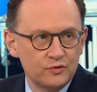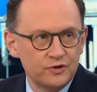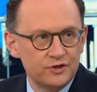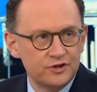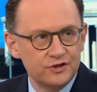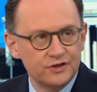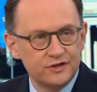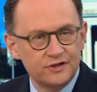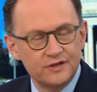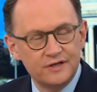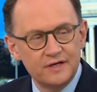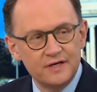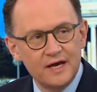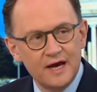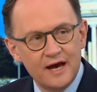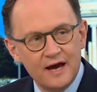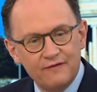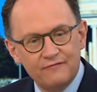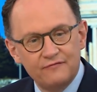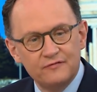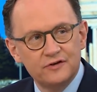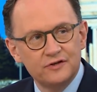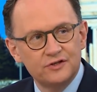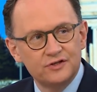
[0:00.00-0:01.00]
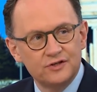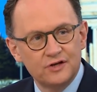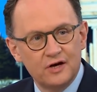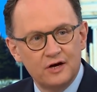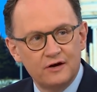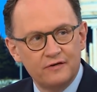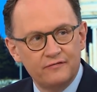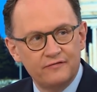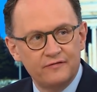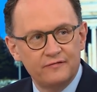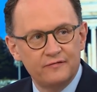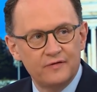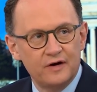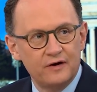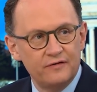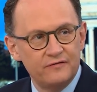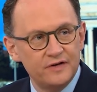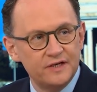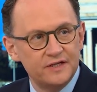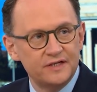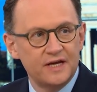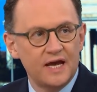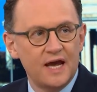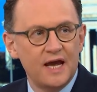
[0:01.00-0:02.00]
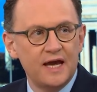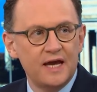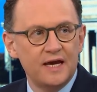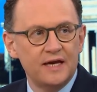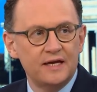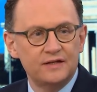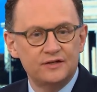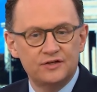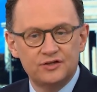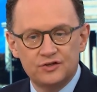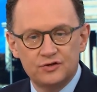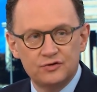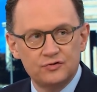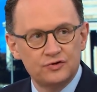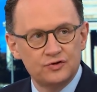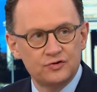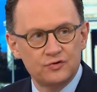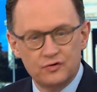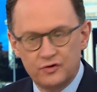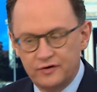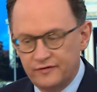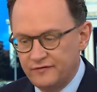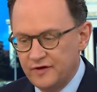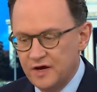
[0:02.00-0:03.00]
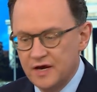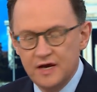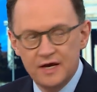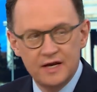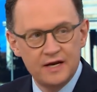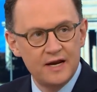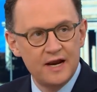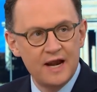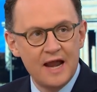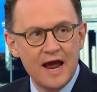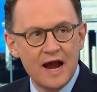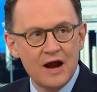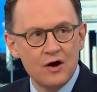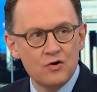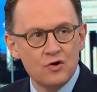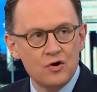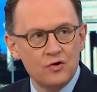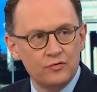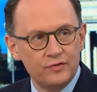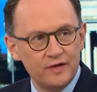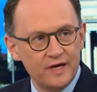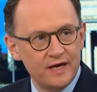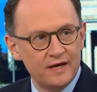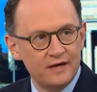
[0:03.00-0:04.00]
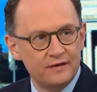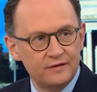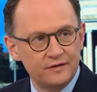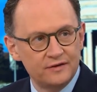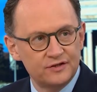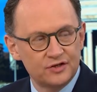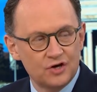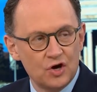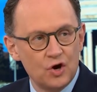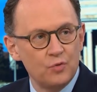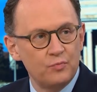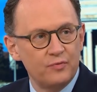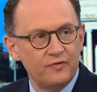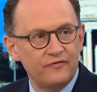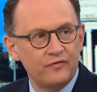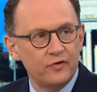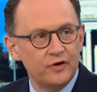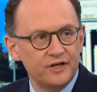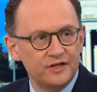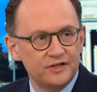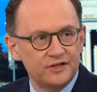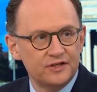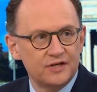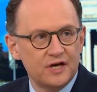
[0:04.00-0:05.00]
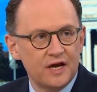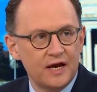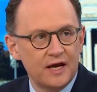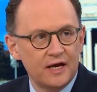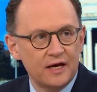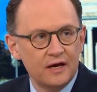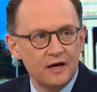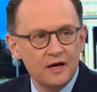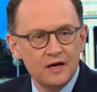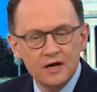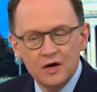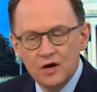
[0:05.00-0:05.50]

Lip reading: which is the efforts of his aides to sort of narrow the scope of what he's saying.